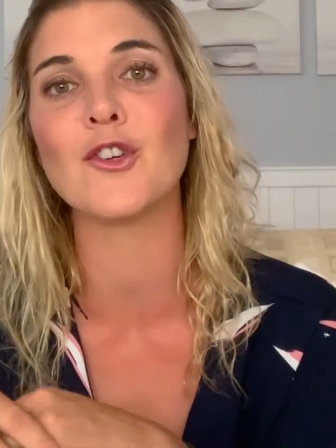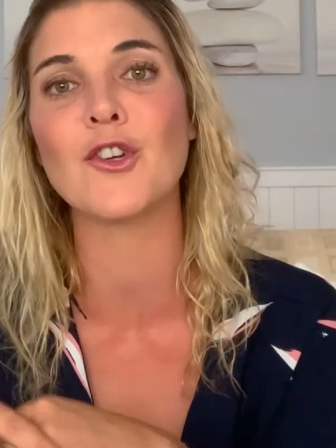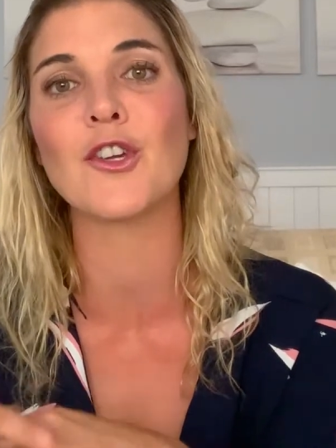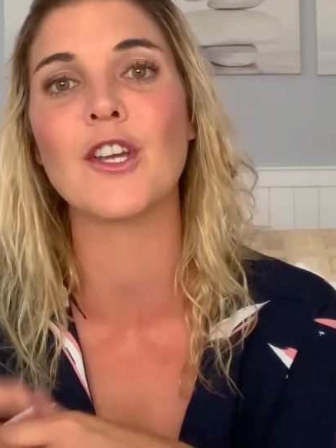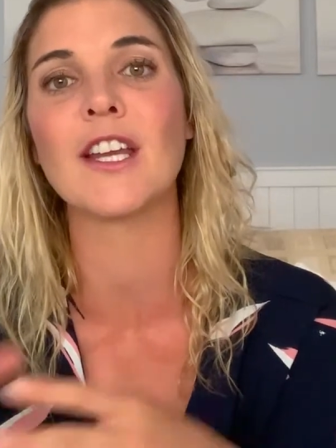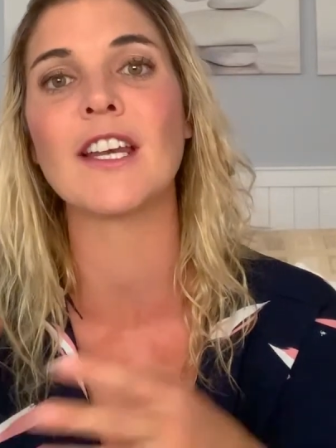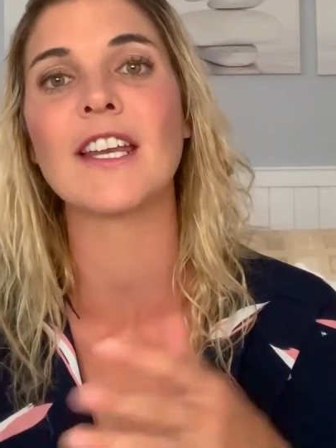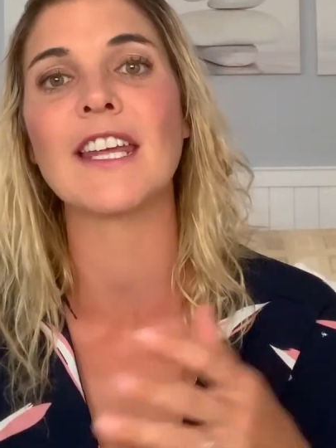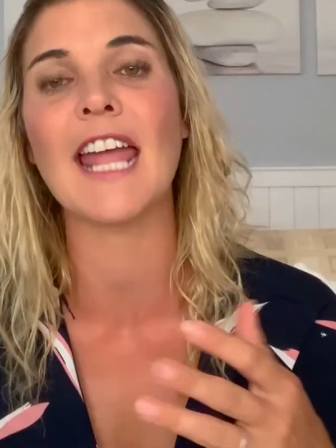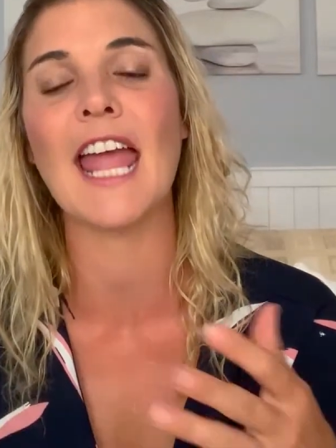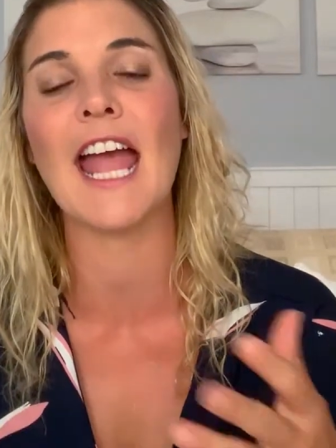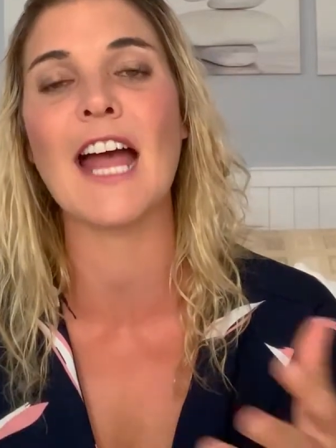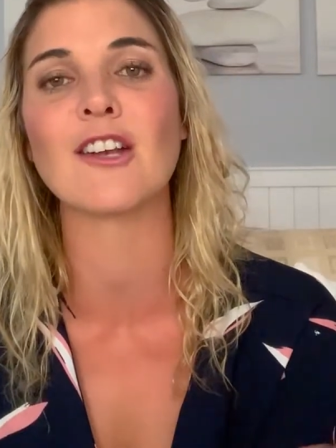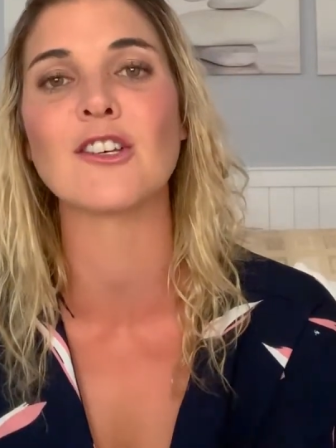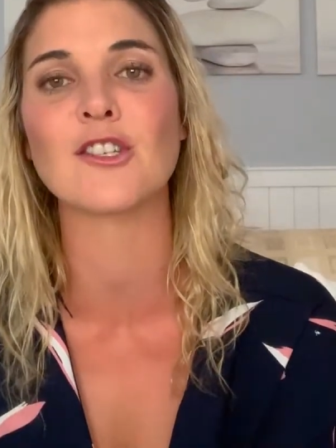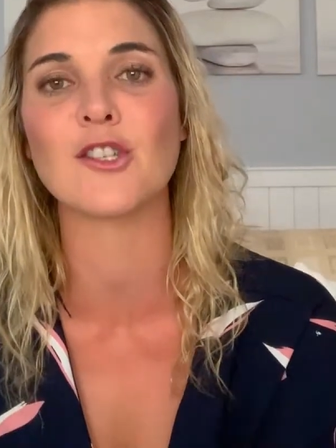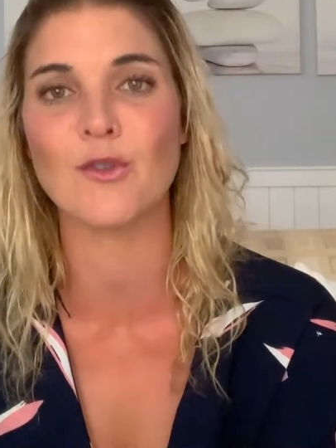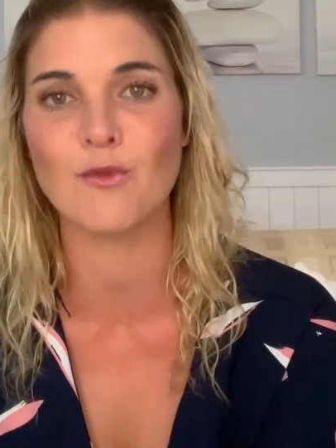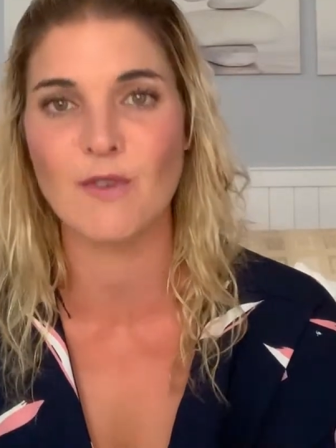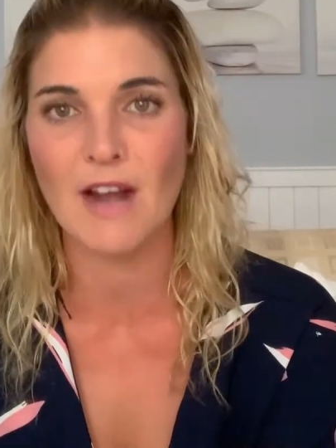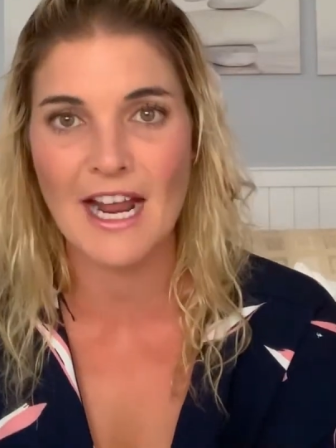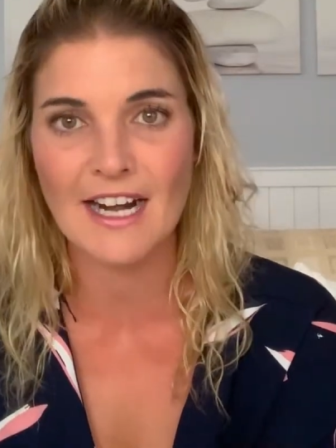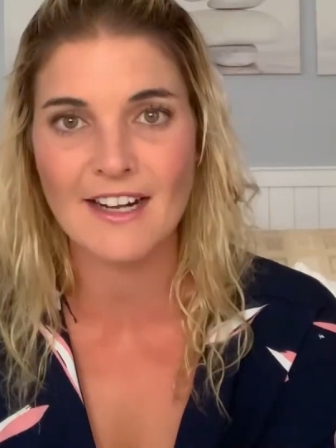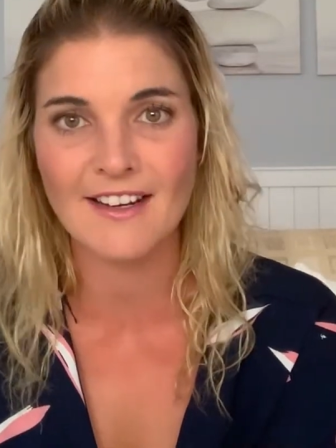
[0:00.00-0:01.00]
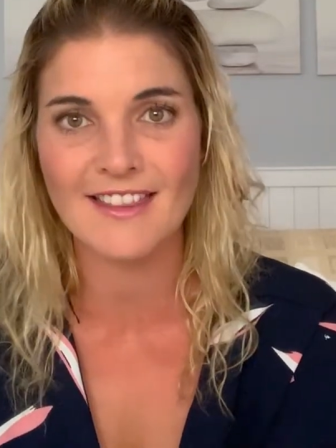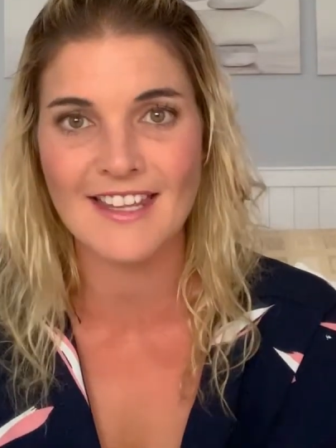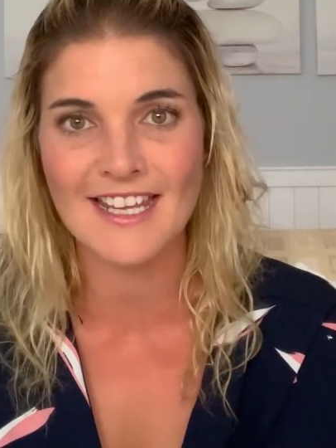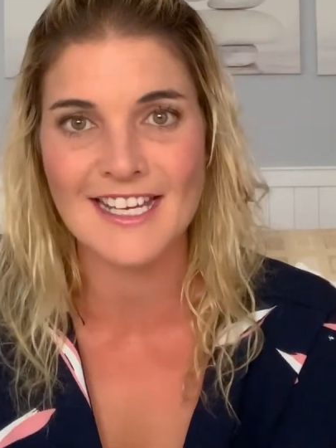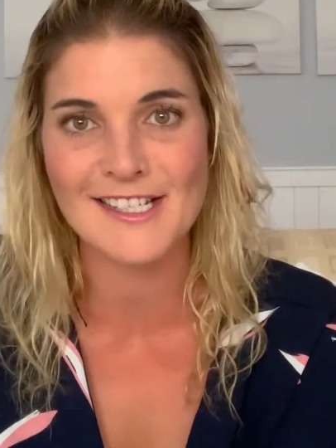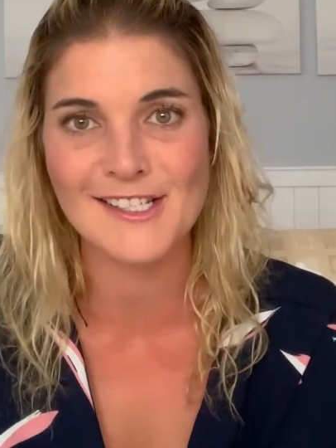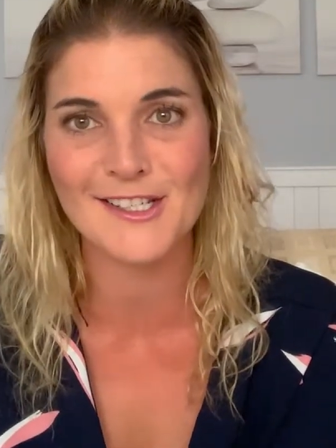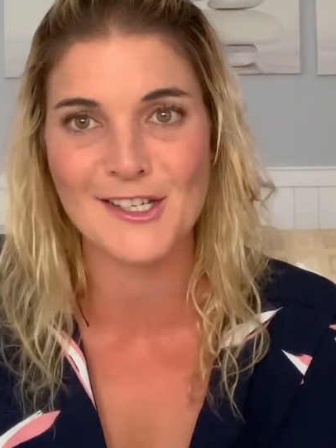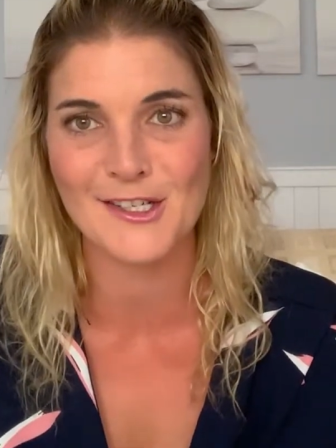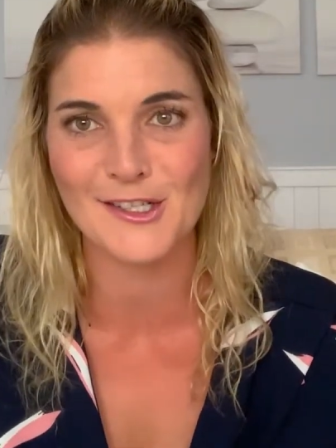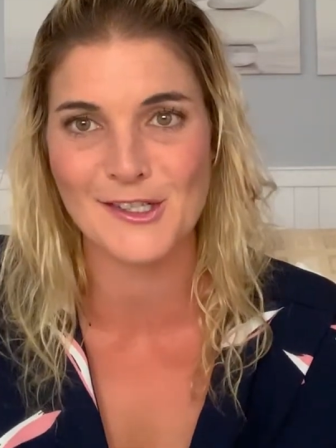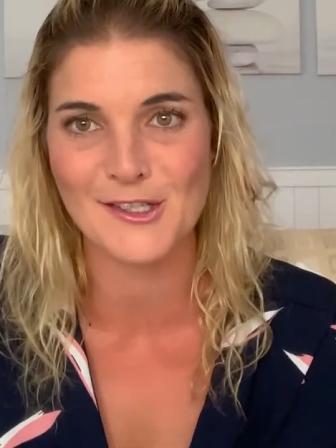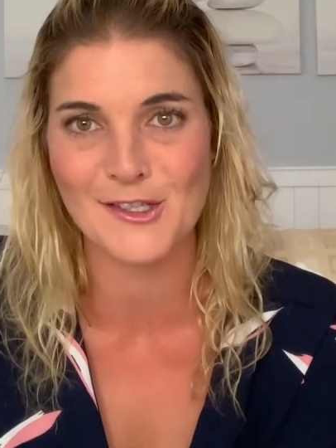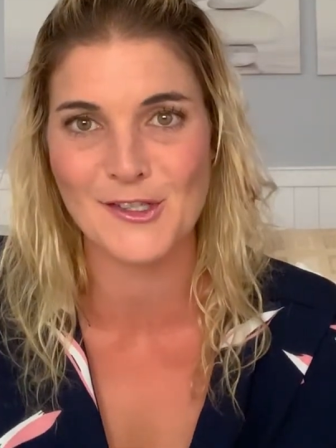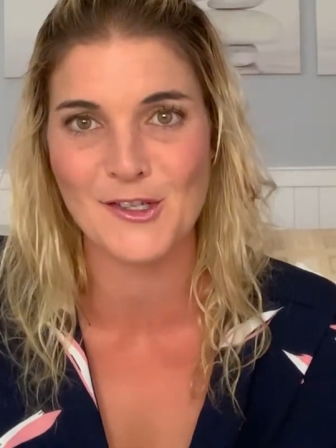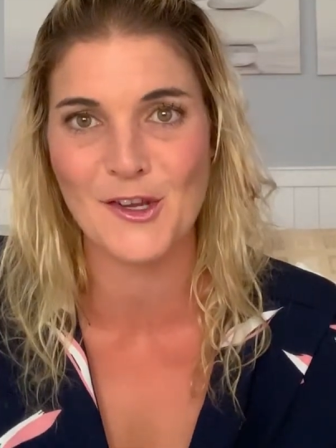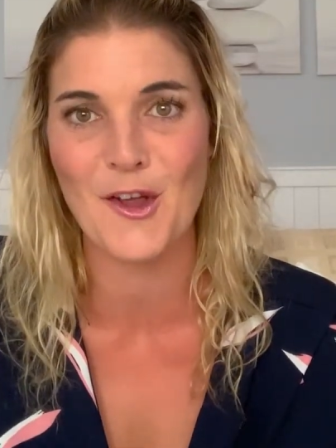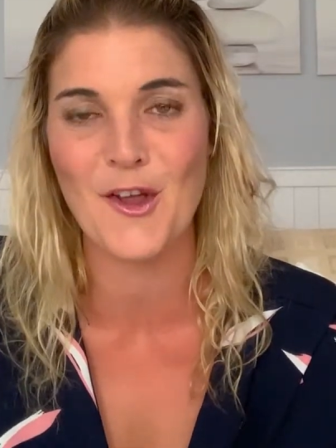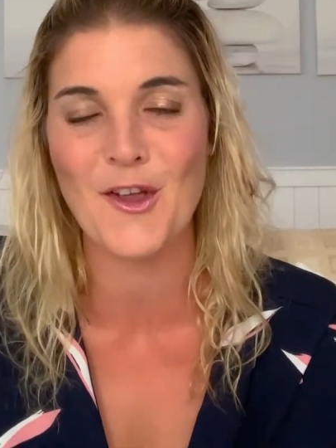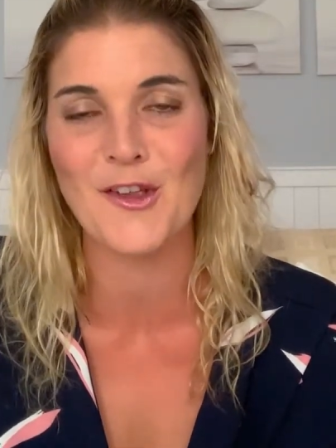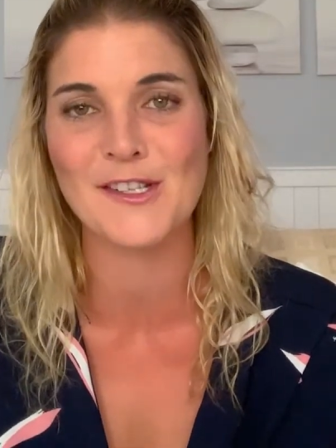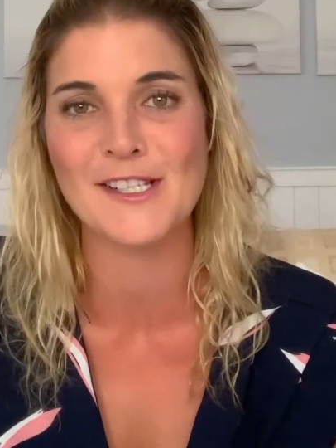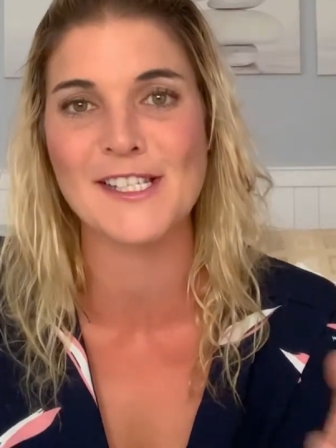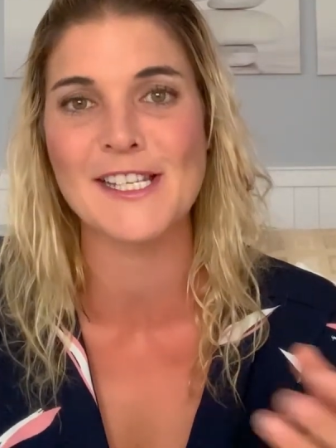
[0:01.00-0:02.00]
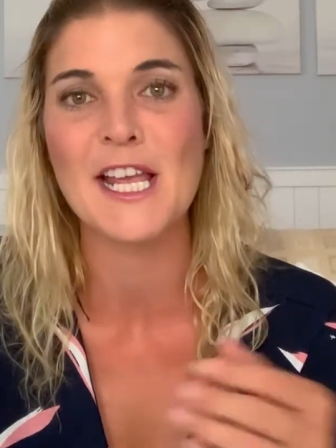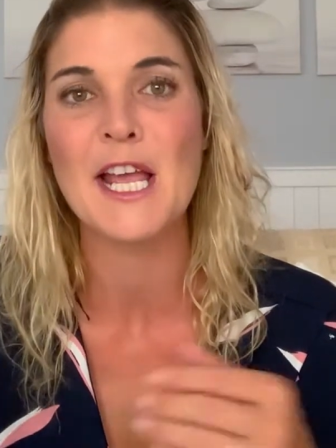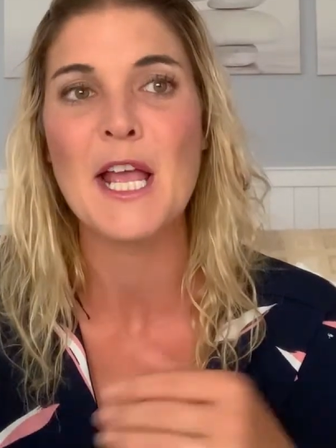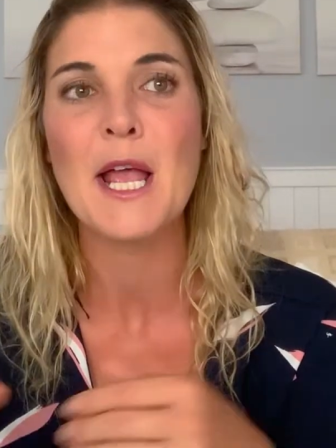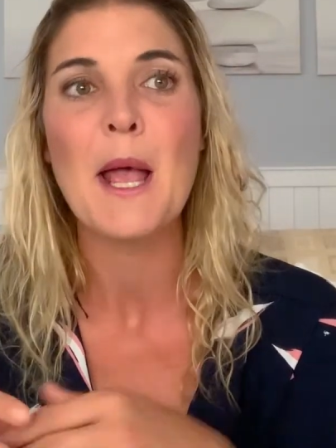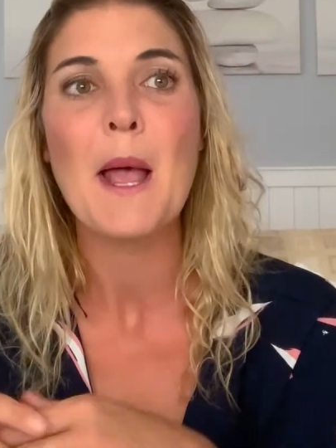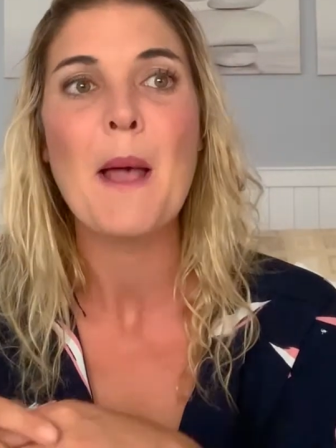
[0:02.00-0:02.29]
you can counteract these concerns.